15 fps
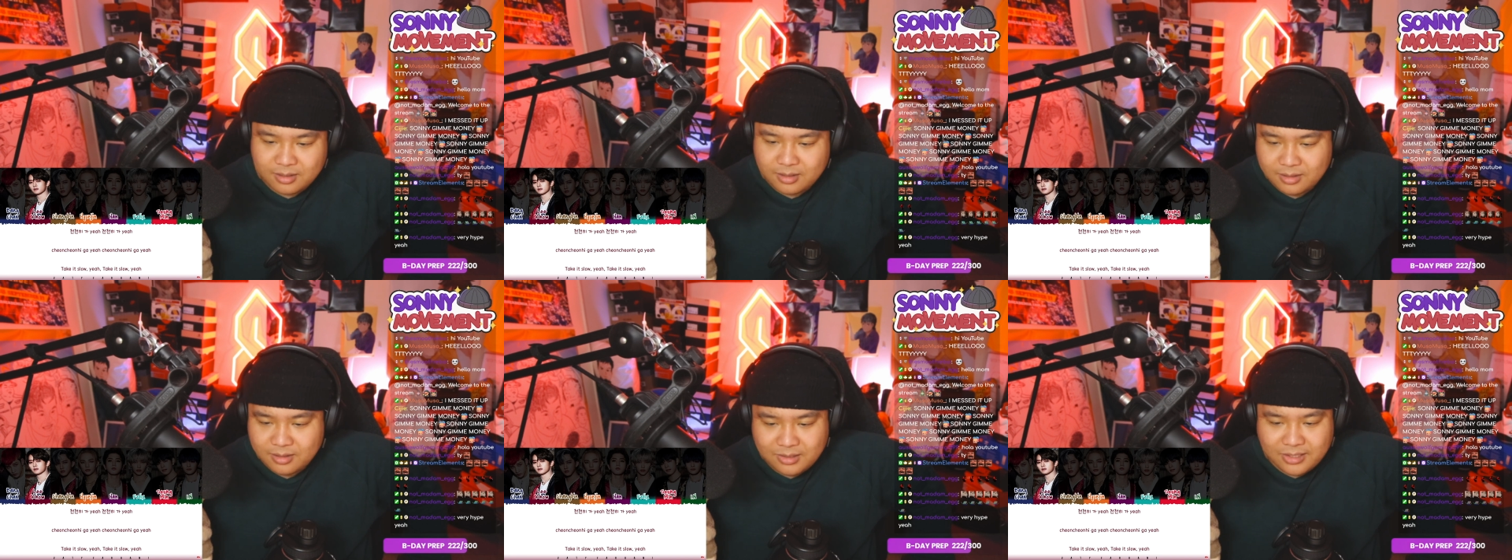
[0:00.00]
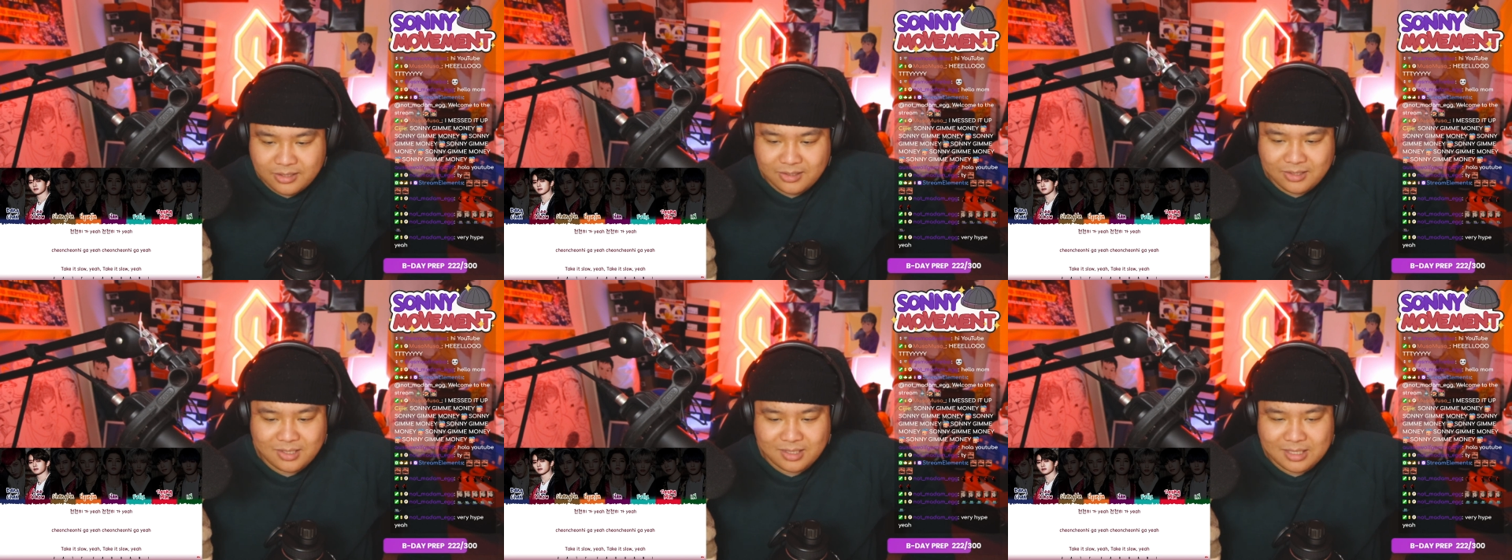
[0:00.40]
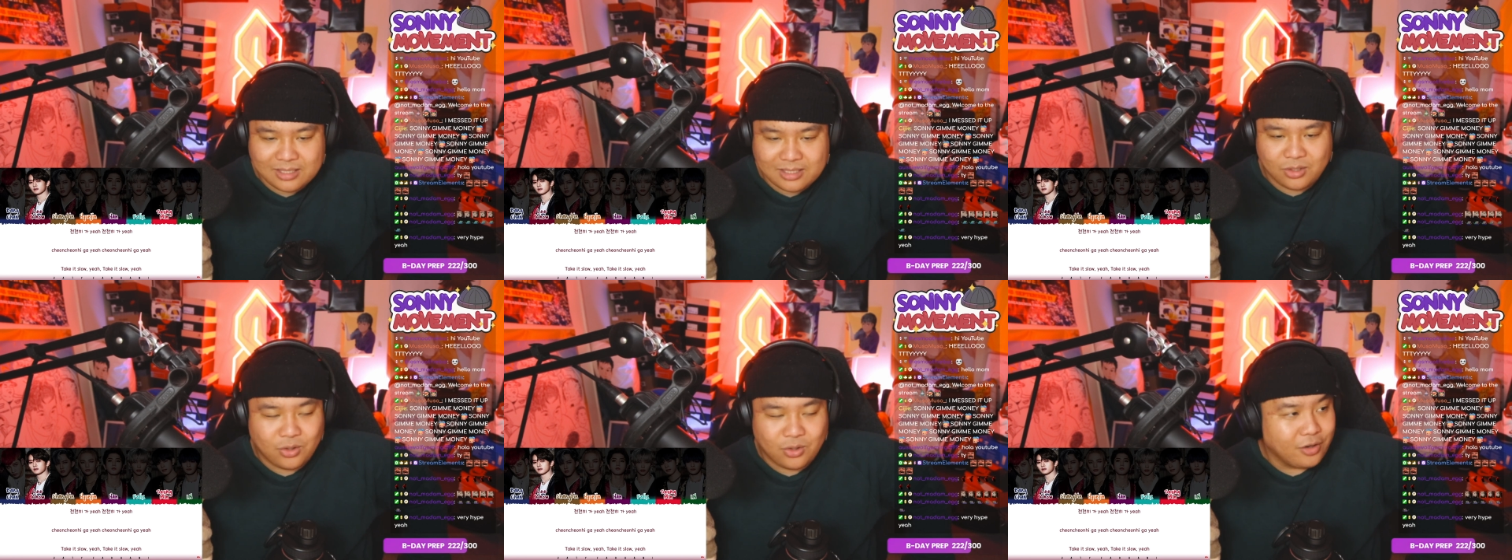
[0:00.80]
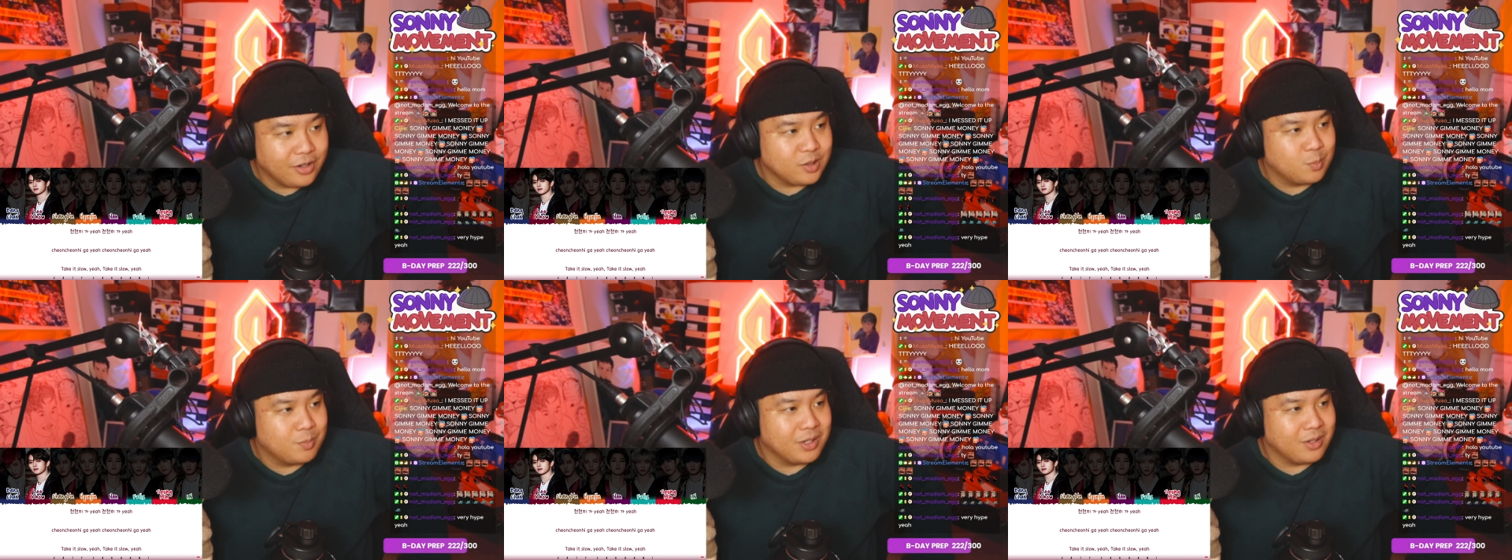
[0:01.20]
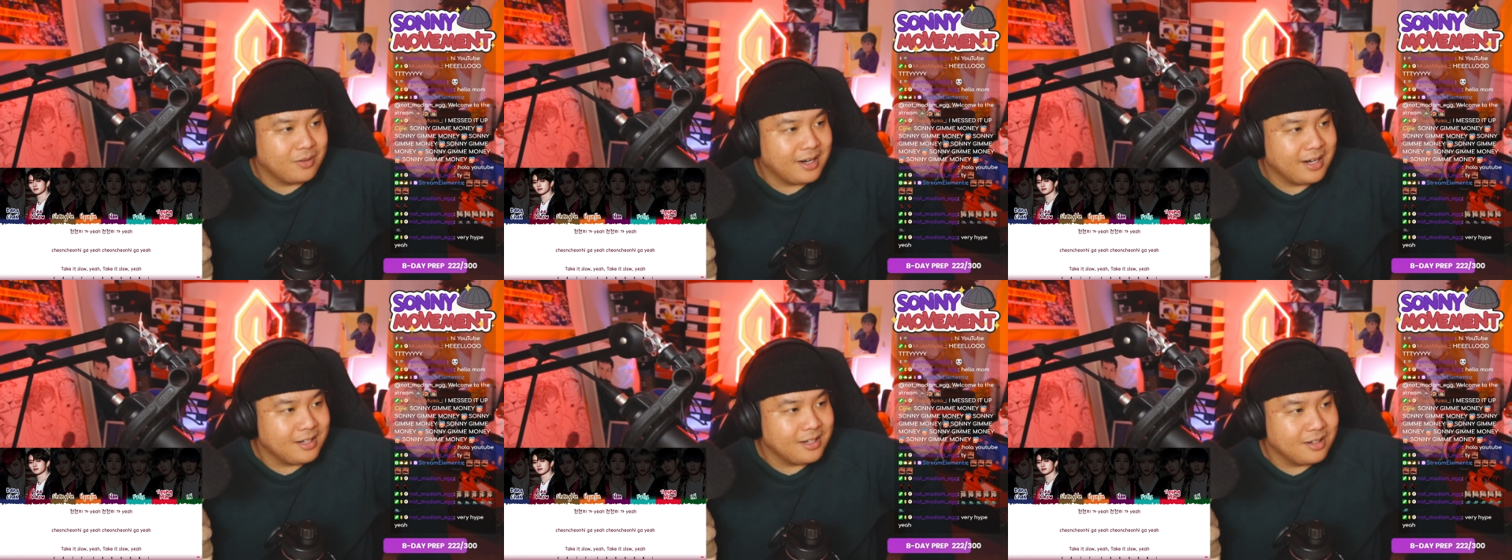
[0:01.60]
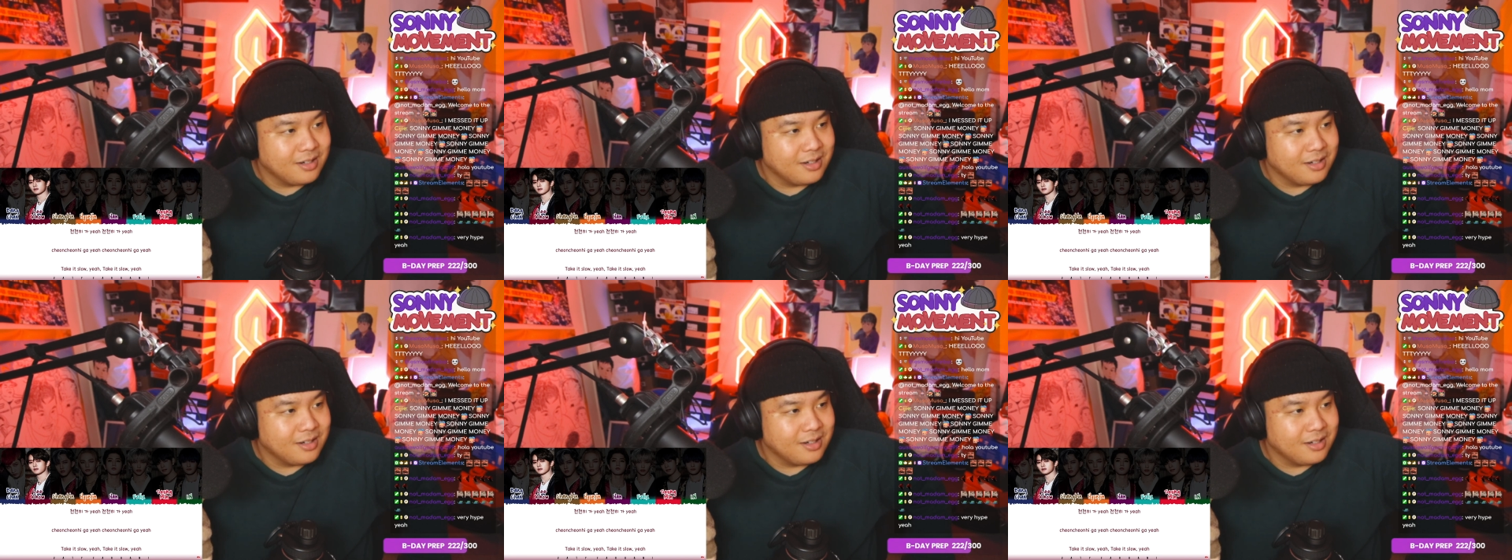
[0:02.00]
See, this is like the tortoise bit, right?